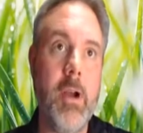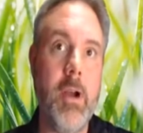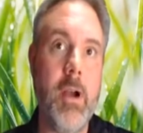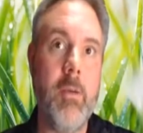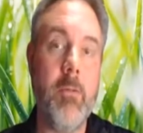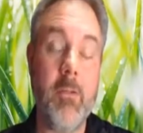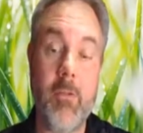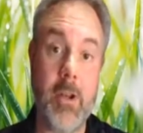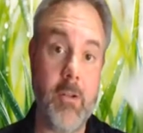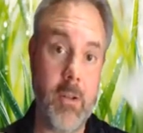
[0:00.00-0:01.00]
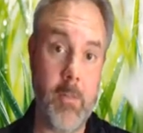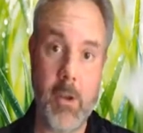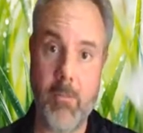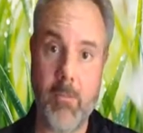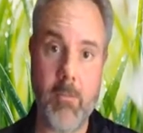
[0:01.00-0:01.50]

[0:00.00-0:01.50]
phenotypic